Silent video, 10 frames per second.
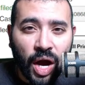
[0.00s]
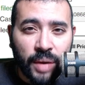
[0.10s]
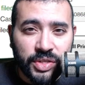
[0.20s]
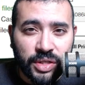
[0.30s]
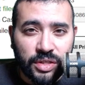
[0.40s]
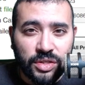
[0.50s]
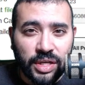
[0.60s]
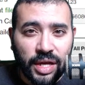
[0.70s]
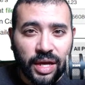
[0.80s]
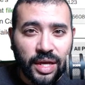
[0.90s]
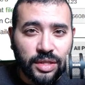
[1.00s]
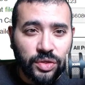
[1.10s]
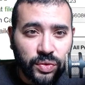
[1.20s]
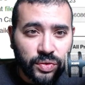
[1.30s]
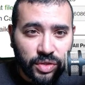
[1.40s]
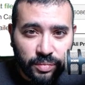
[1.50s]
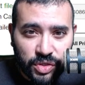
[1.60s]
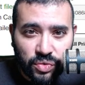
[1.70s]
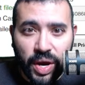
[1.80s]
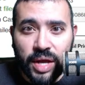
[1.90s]
options to get into some
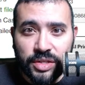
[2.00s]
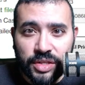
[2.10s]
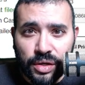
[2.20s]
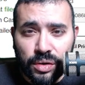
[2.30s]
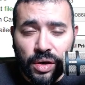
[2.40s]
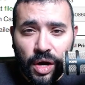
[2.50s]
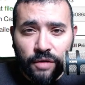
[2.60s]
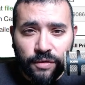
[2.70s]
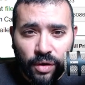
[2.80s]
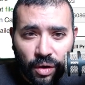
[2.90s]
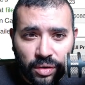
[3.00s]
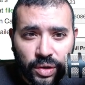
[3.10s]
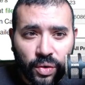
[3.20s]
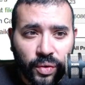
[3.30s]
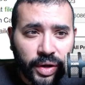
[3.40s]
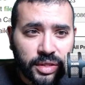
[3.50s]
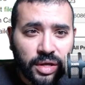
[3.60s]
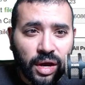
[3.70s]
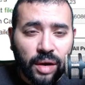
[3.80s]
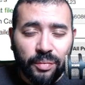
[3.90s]
trades here for altcoins,